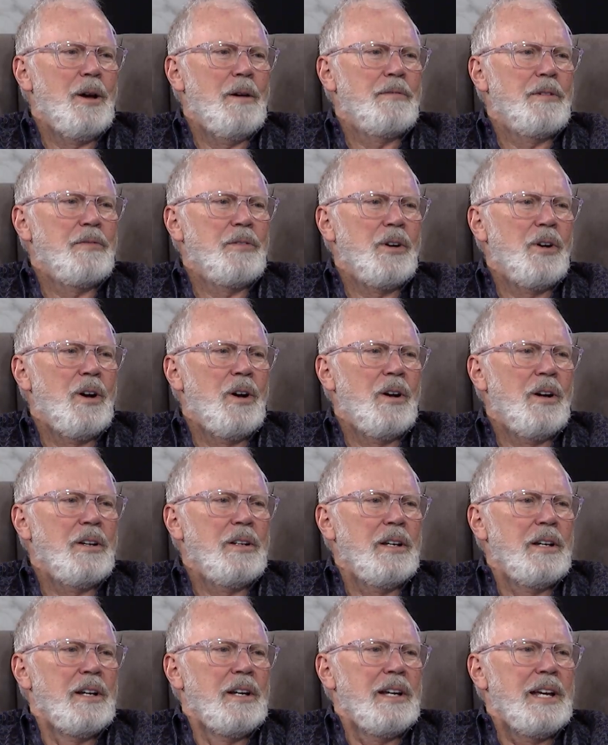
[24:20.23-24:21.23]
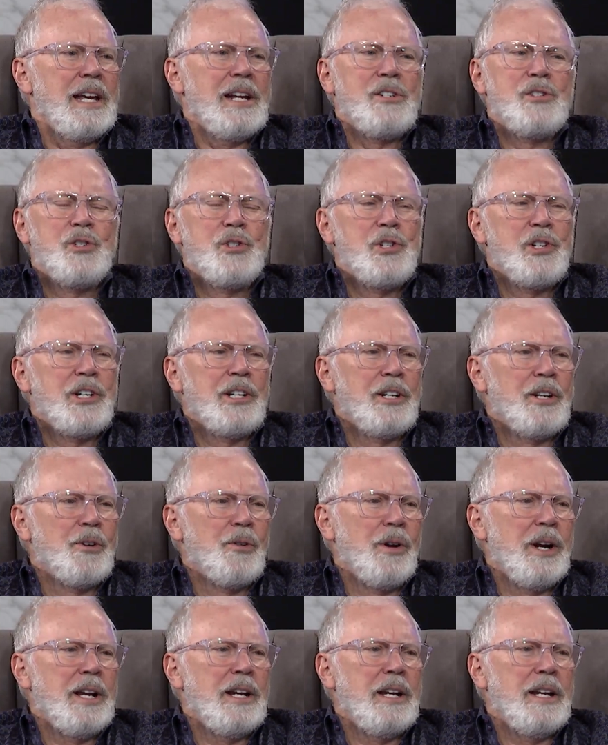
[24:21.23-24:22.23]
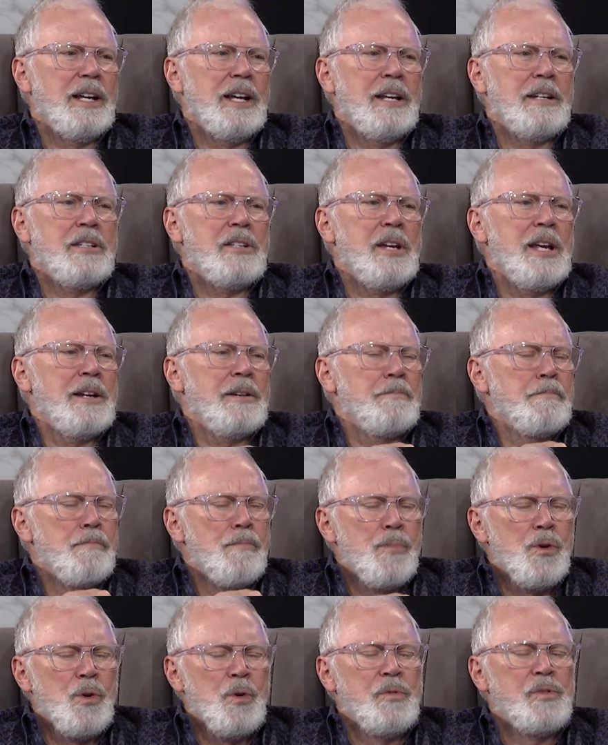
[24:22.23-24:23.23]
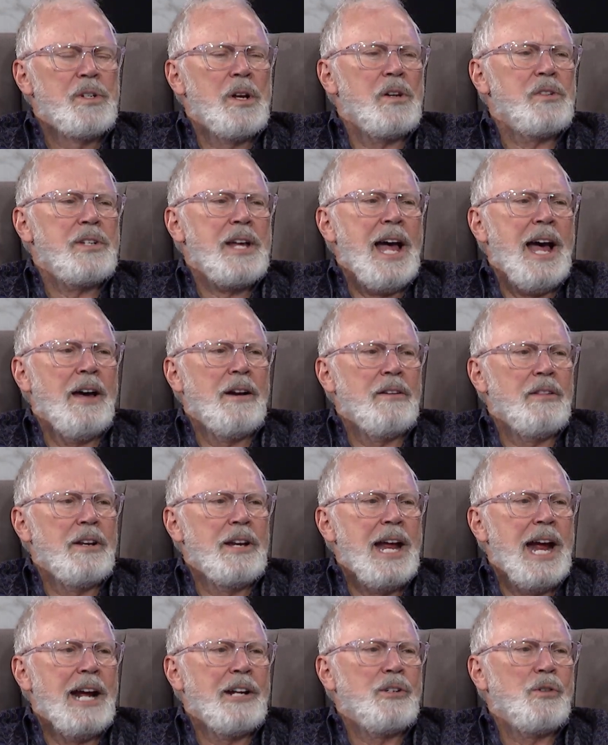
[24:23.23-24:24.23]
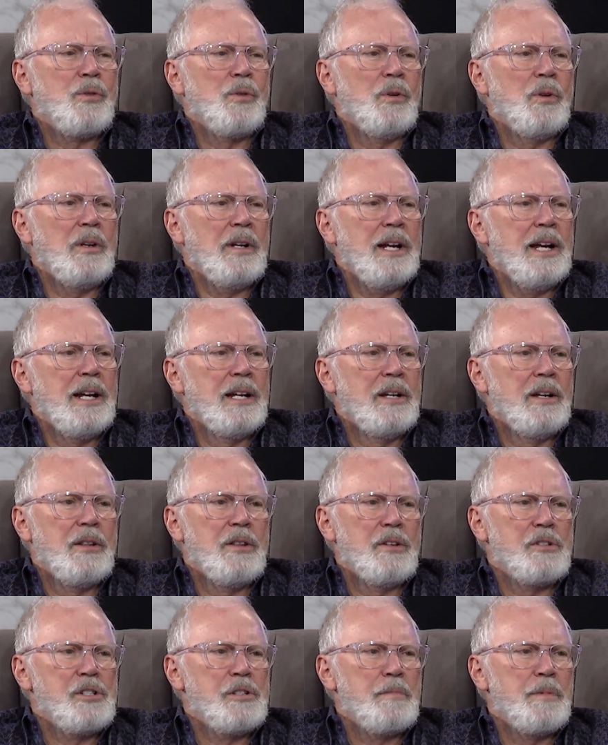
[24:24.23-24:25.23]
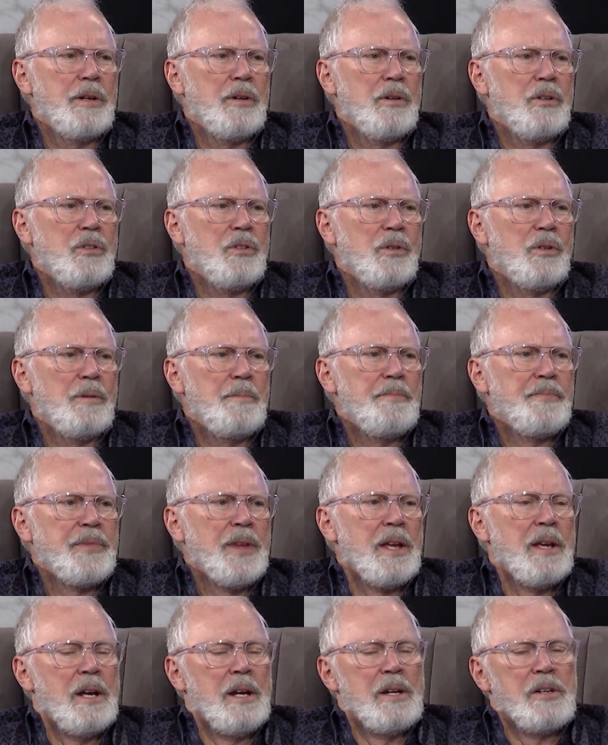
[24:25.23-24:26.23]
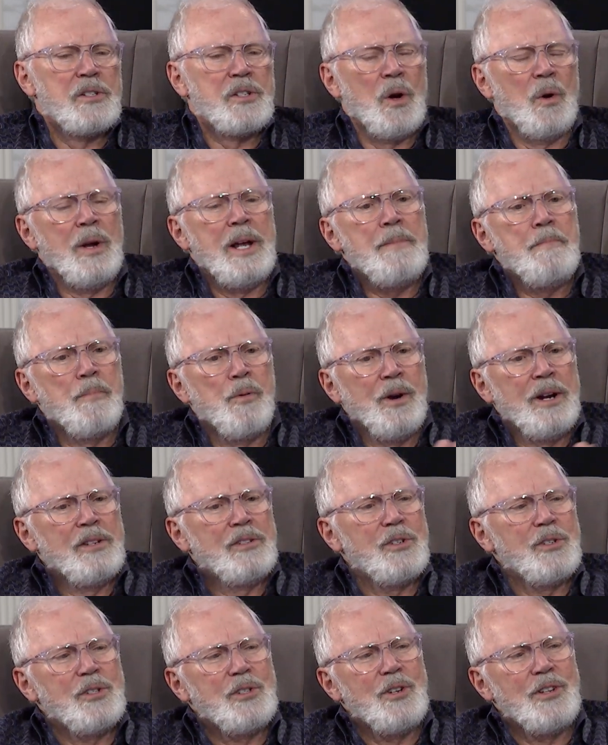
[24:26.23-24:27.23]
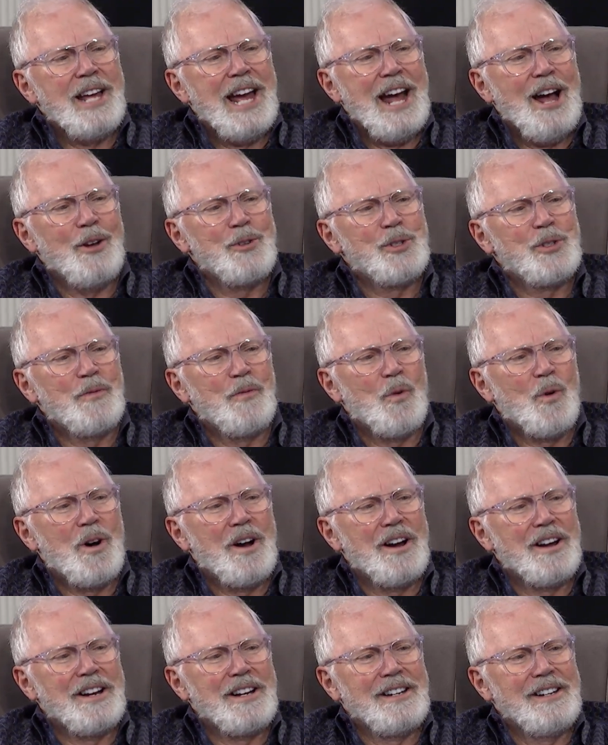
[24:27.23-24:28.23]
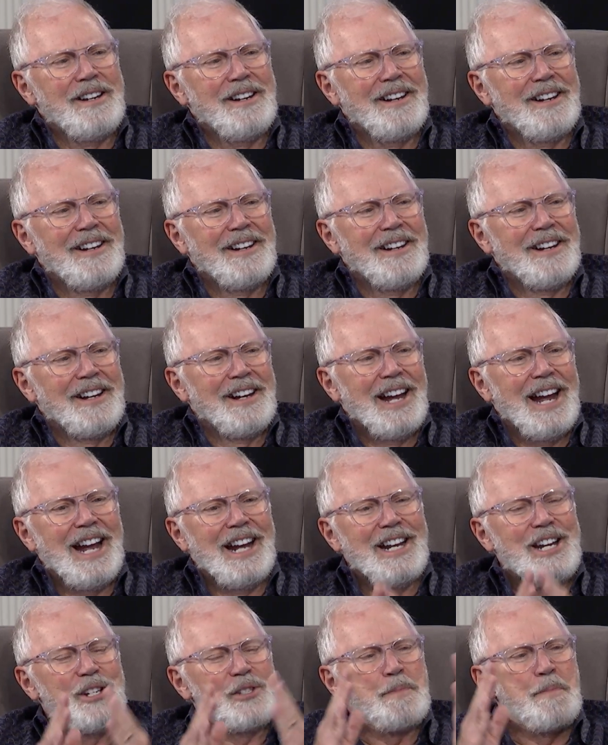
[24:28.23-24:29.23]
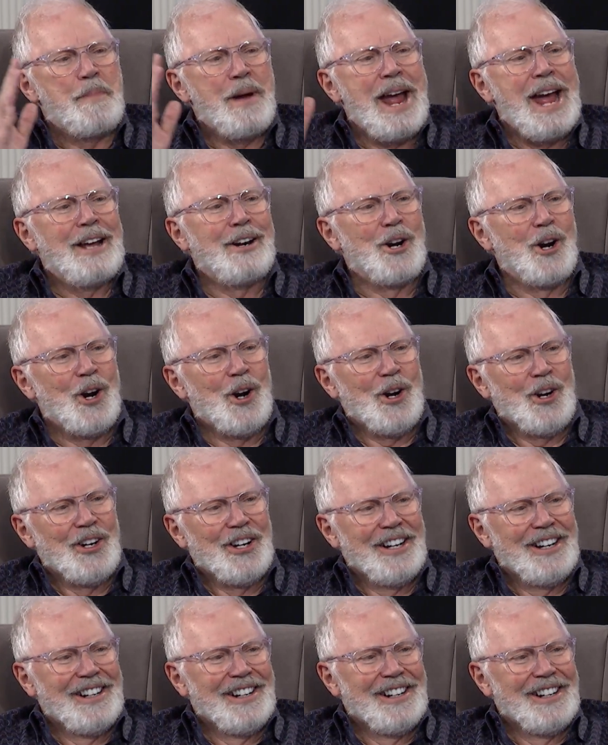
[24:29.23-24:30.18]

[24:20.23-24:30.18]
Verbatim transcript: love of God, exhilarating. It, it moves us out of the natural into the spiritual. So he brings us to the house of wine. And his banner,